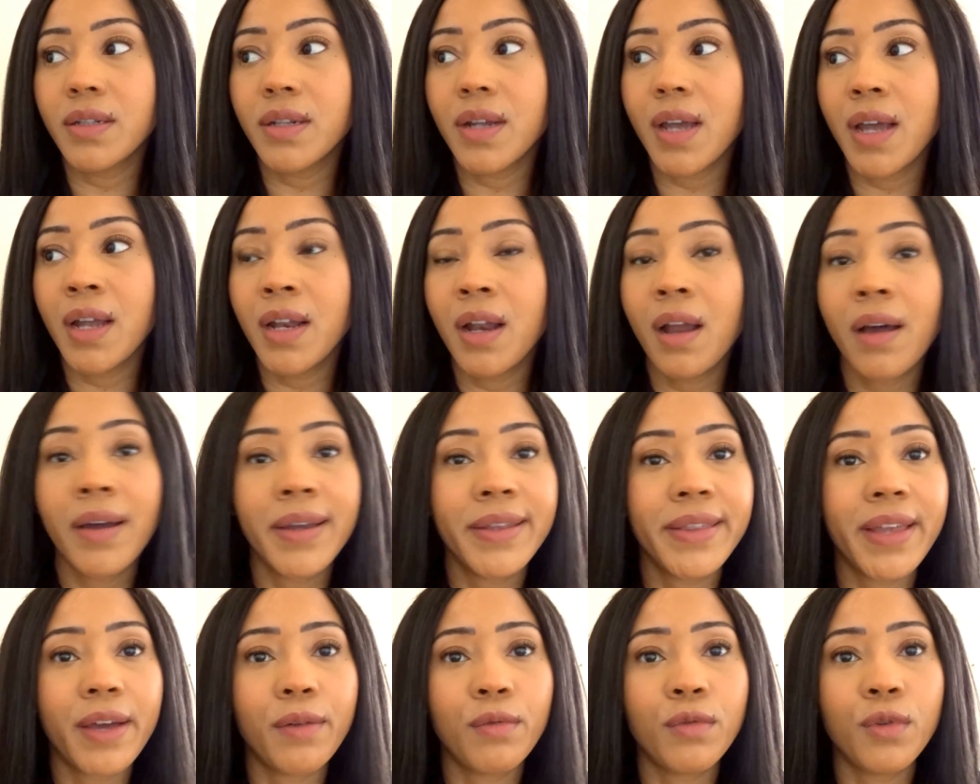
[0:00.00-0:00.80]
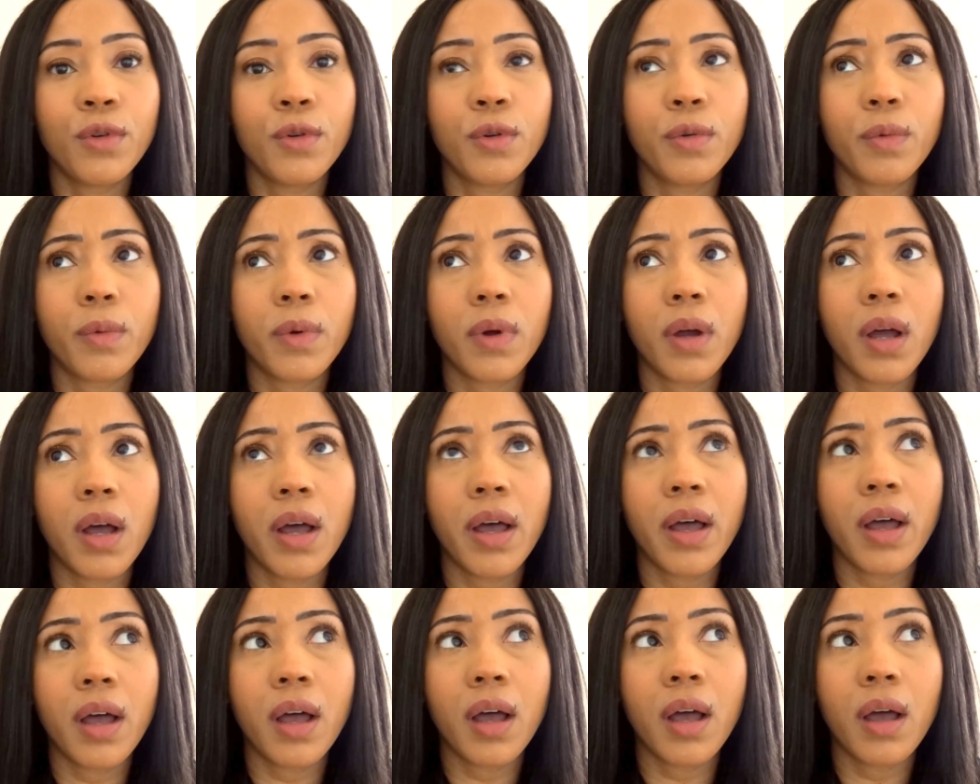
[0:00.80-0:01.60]
lie that will
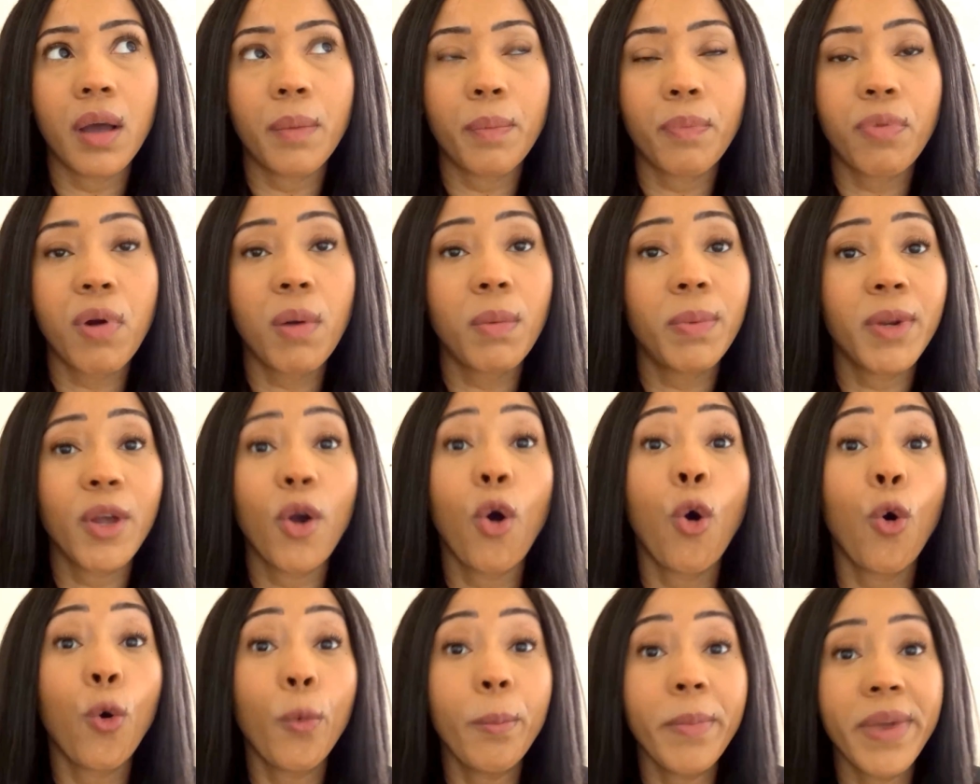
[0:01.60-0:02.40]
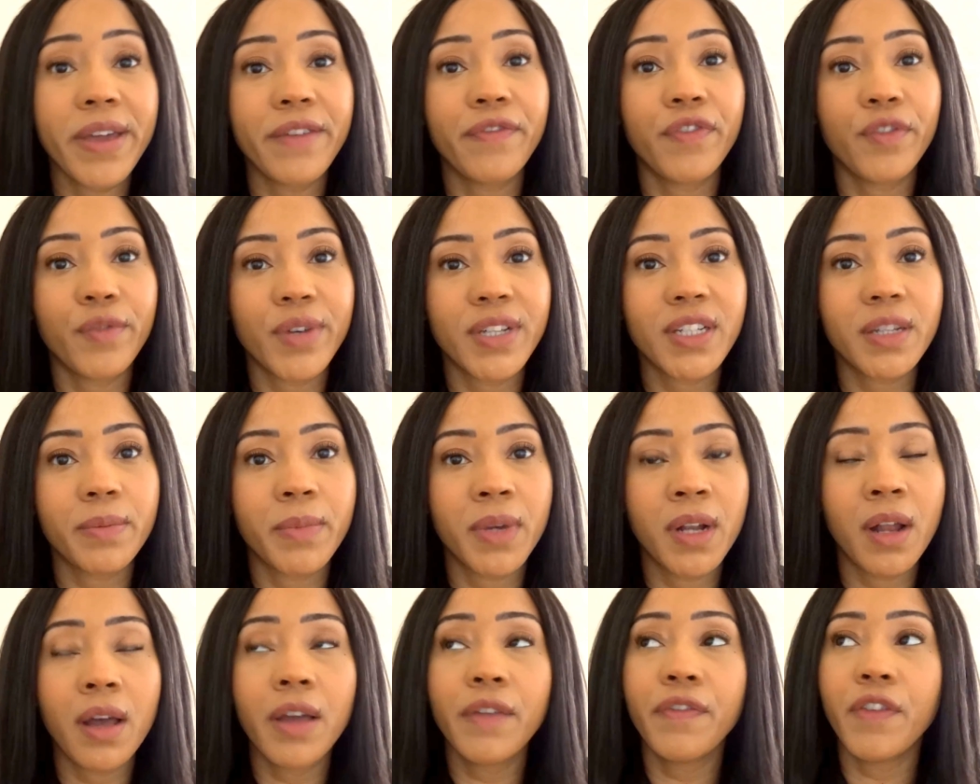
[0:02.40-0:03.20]
probably haunt me for the rest of
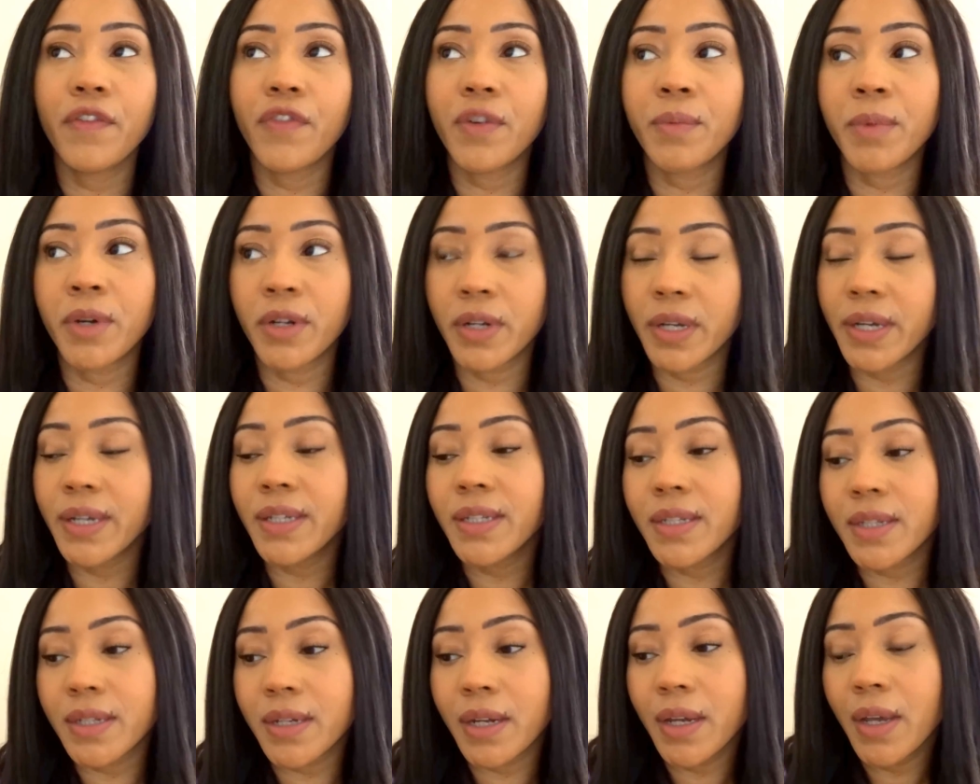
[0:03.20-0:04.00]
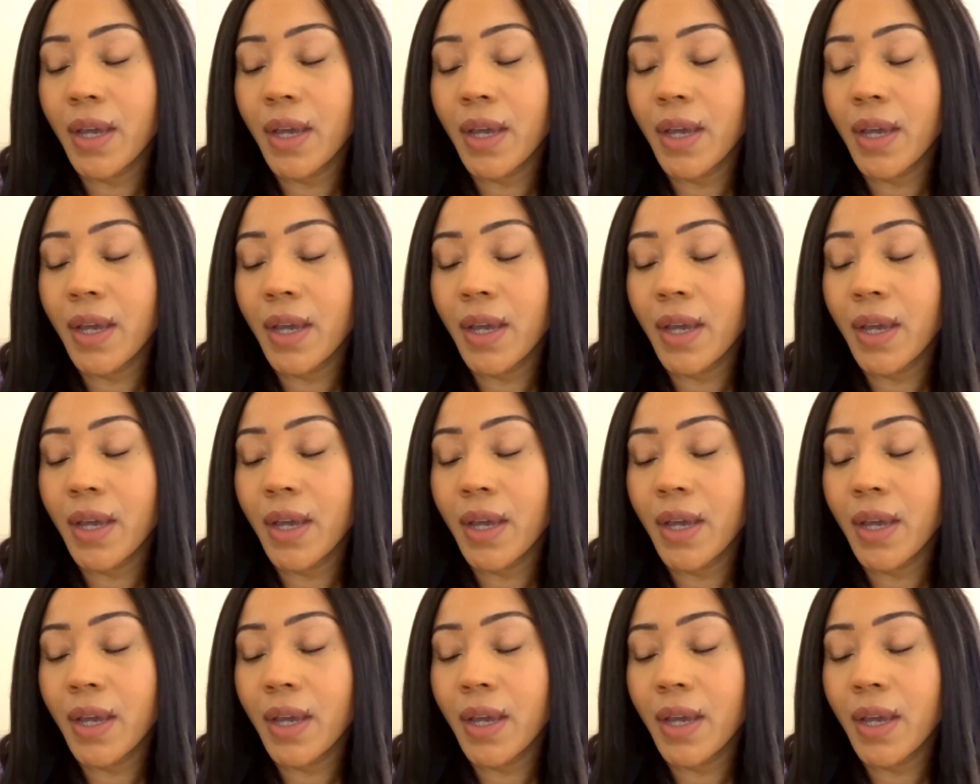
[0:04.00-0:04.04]
my life, if I'm honest,